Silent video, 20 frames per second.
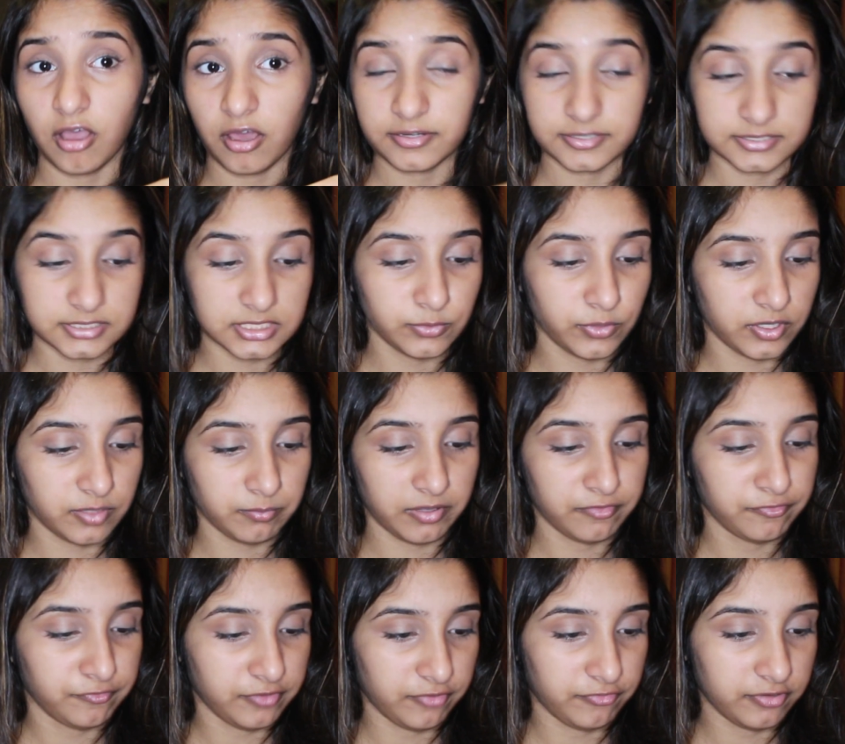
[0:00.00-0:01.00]
Honestly, one of my
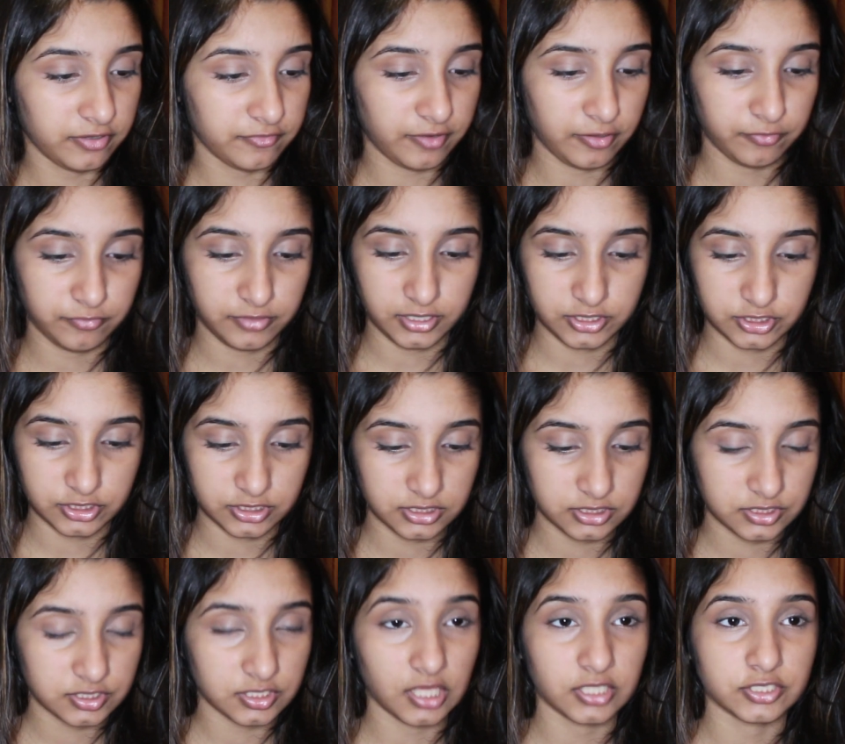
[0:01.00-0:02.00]
favorite
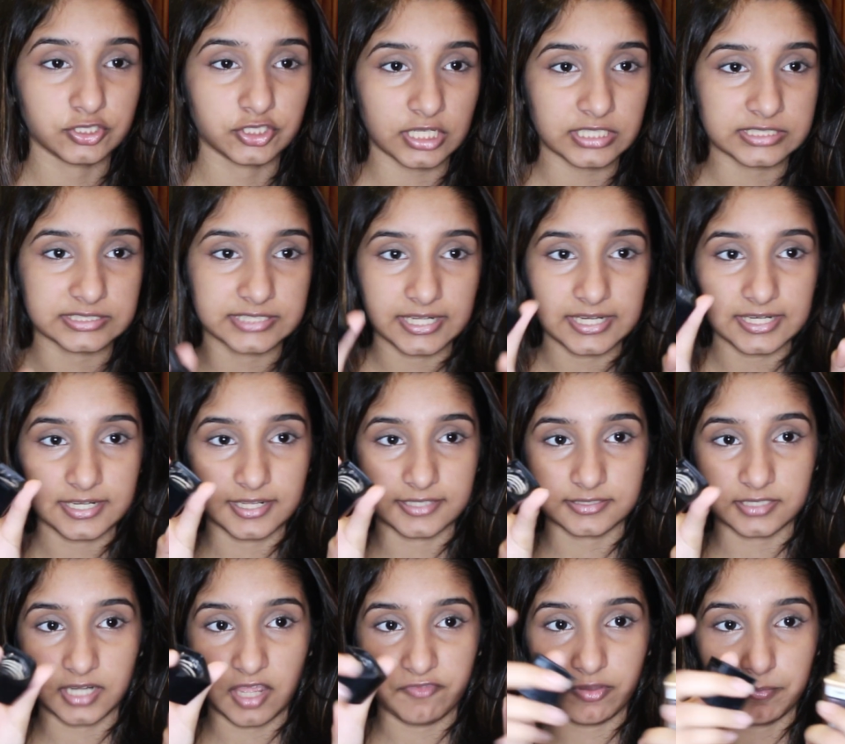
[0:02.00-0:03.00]
foundations, just that it
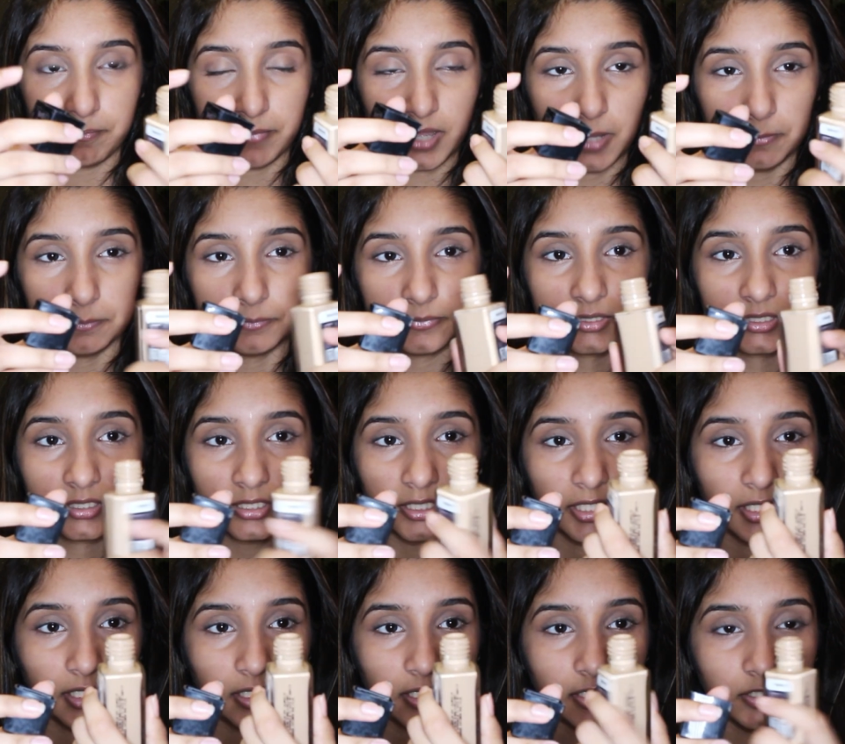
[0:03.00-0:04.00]
doesn't have a pump.
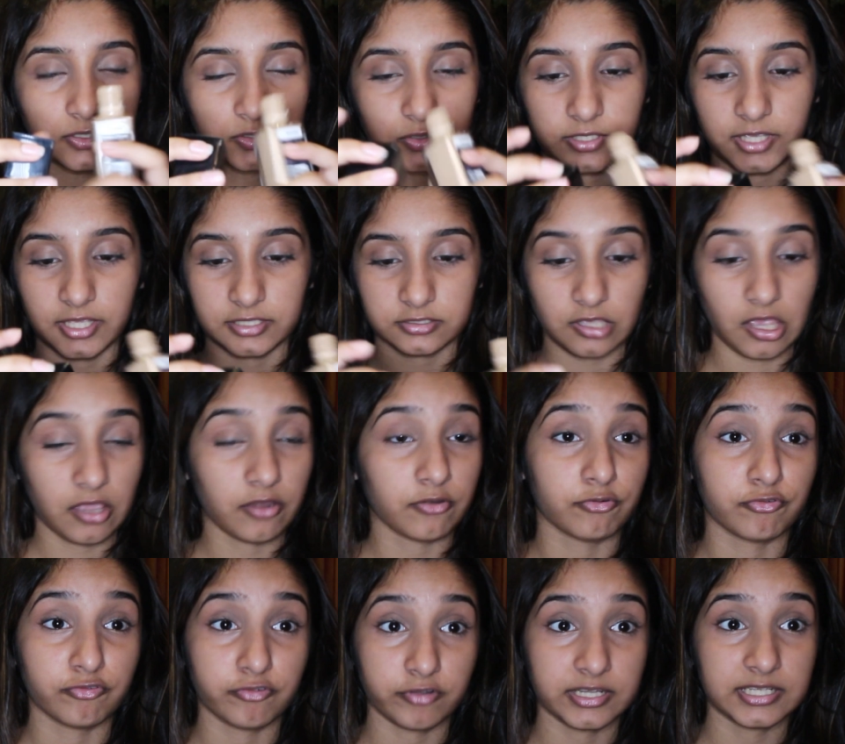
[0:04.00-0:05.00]
So it gets
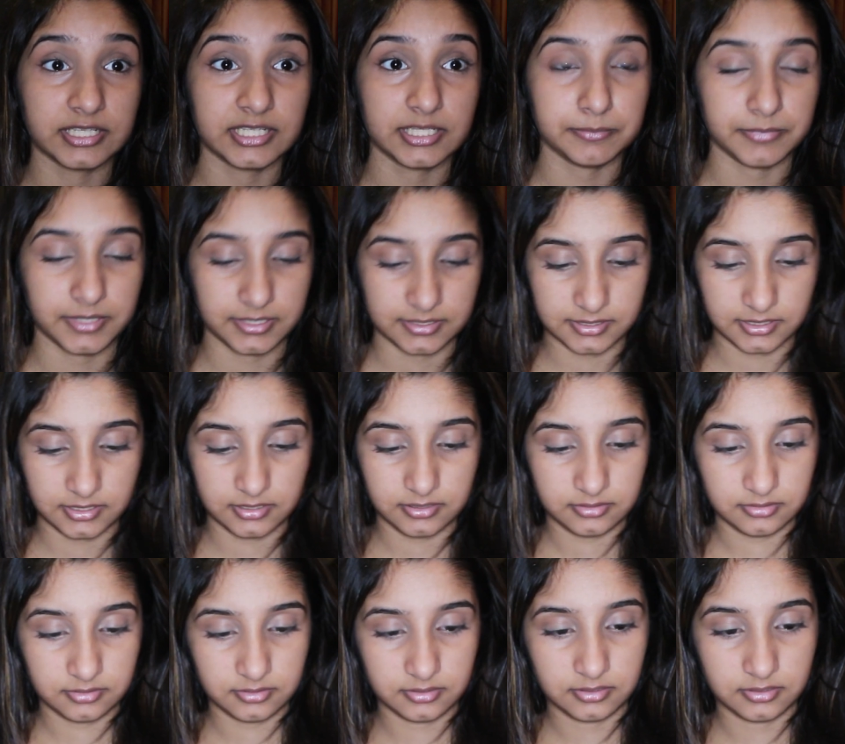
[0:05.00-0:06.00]
really messy.
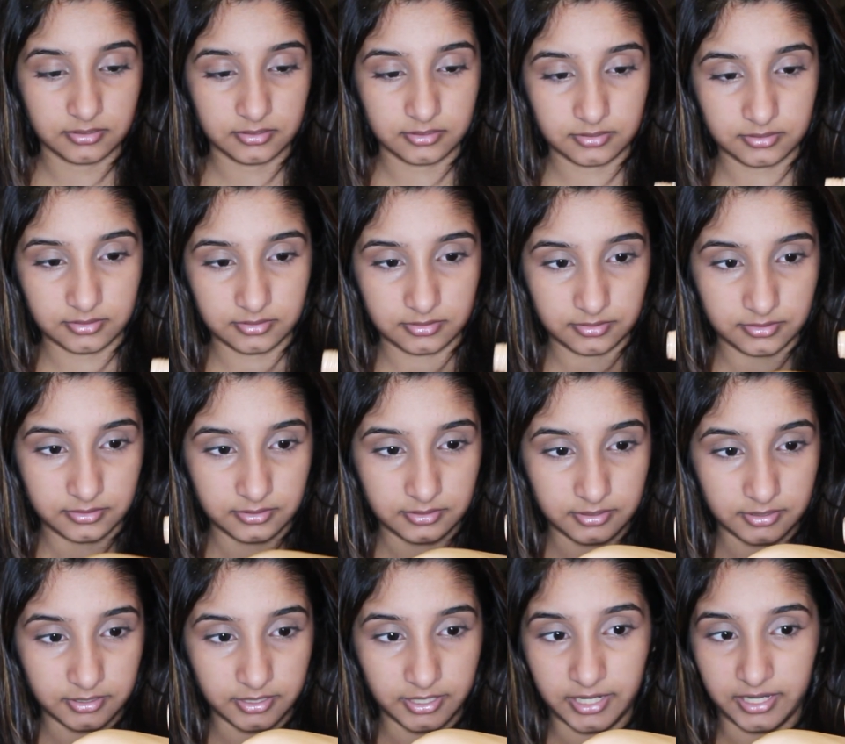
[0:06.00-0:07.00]

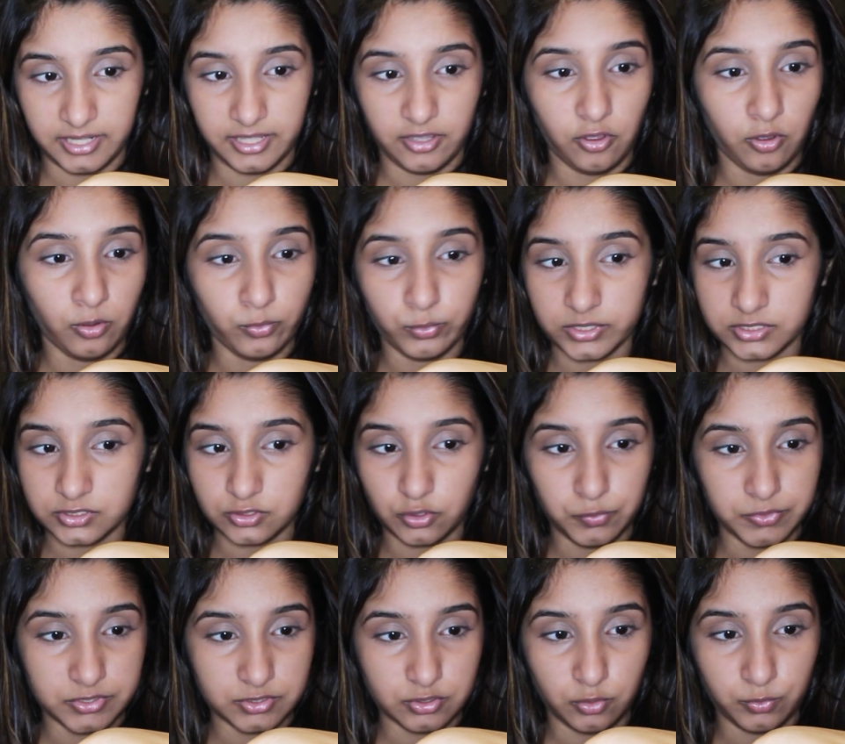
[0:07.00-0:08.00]
And I always
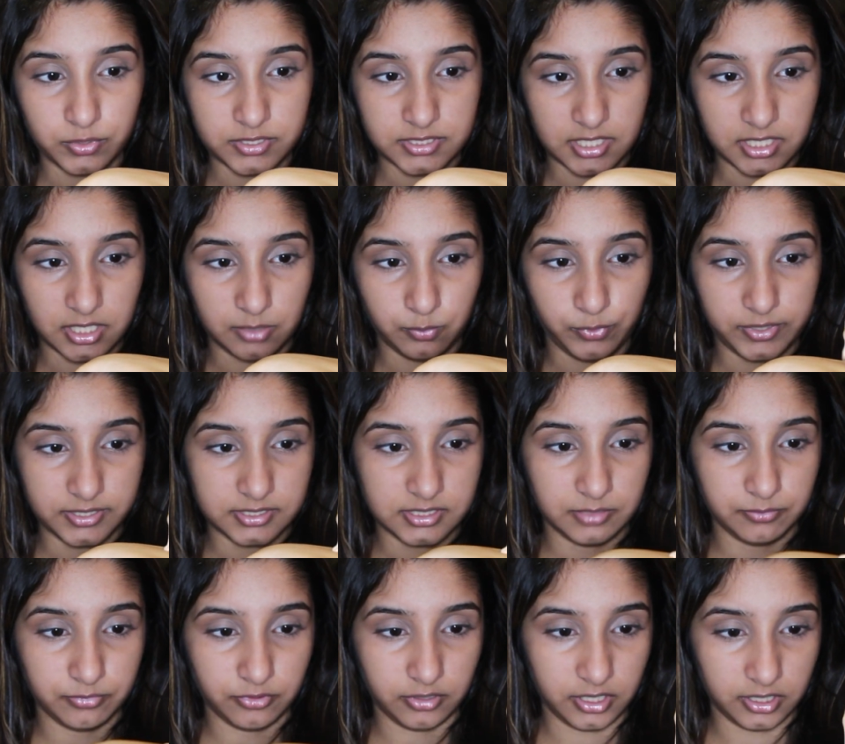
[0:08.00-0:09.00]
end up
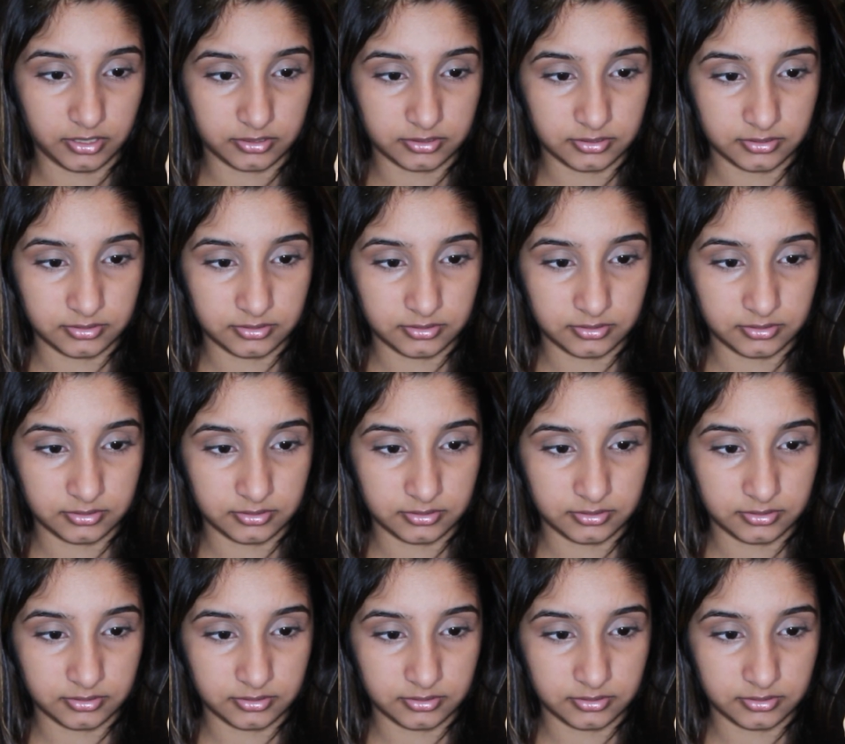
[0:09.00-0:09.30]
wasting product.